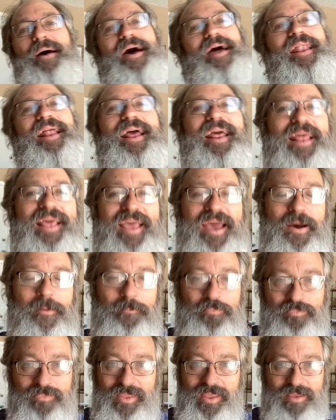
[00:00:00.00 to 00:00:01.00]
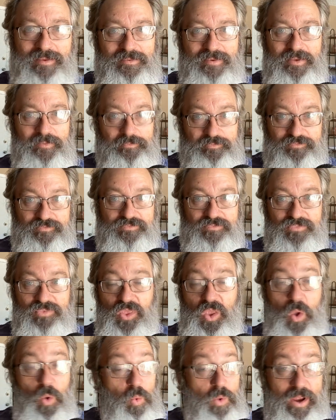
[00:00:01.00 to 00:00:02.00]
but anyhow yeah
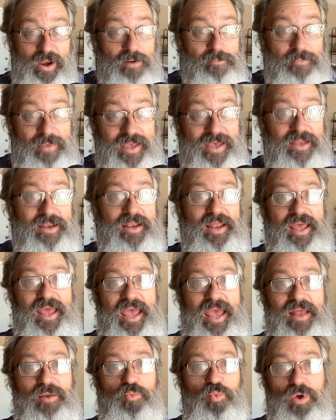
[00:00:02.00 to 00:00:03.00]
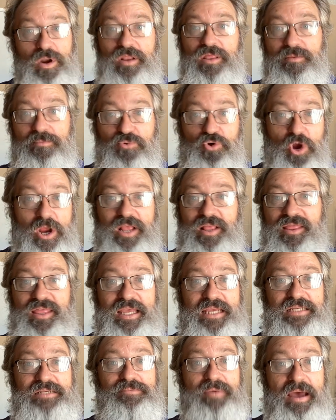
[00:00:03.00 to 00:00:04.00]
we are men. And one of the great
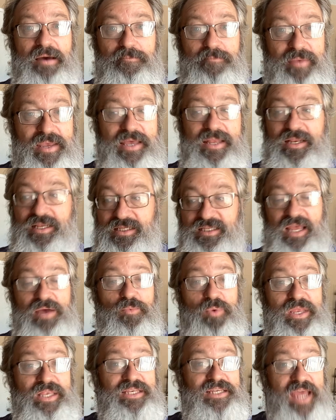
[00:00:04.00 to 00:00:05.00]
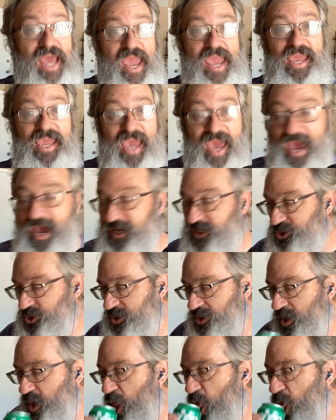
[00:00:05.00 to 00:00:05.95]
things about men is that we take action.